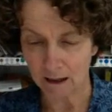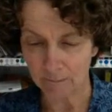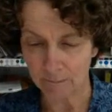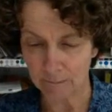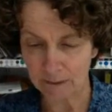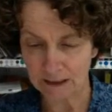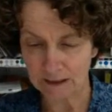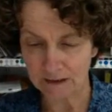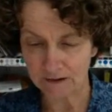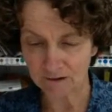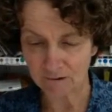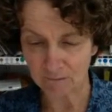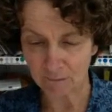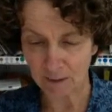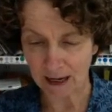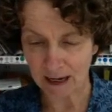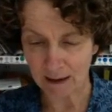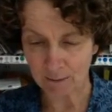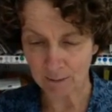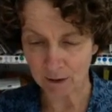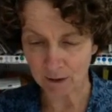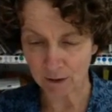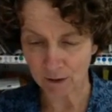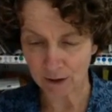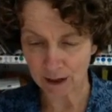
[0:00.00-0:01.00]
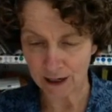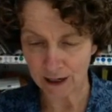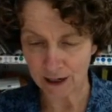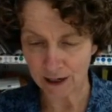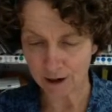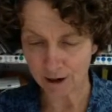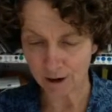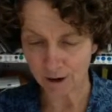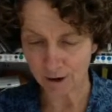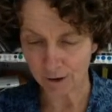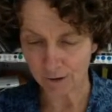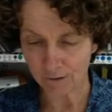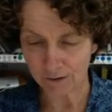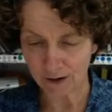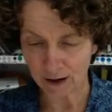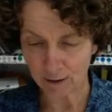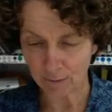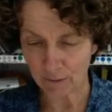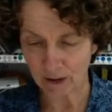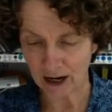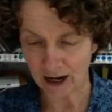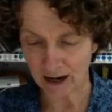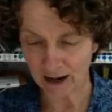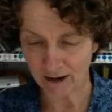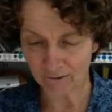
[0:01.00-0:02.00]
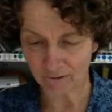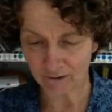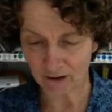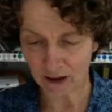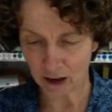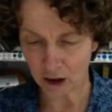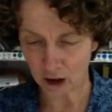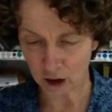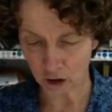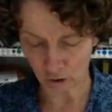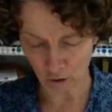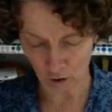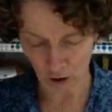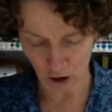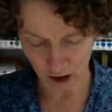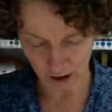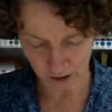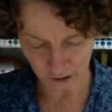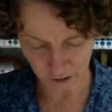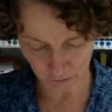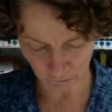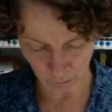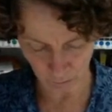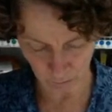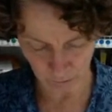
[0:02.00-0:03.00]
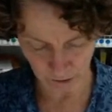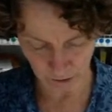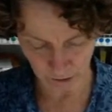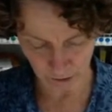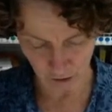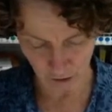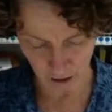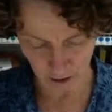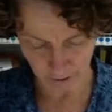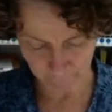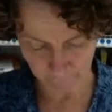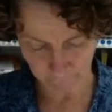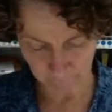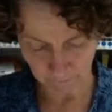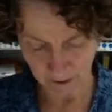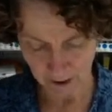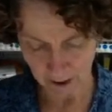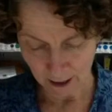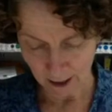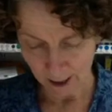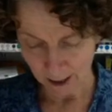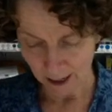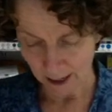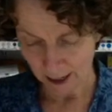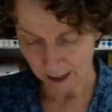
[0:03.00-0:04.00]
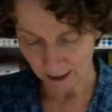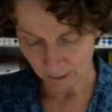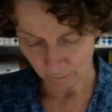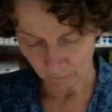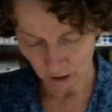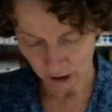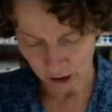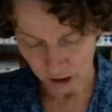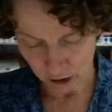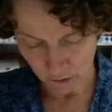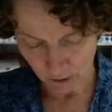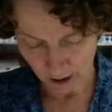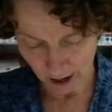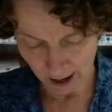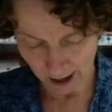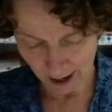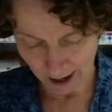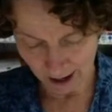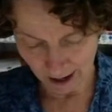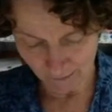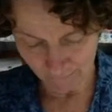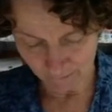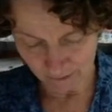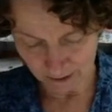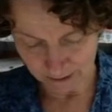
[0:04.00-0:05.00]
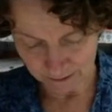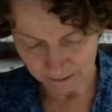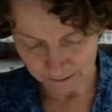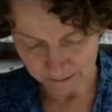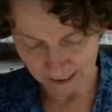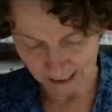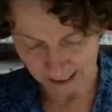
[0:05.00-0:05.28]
piece of paper here that we have across folded on, and what you have is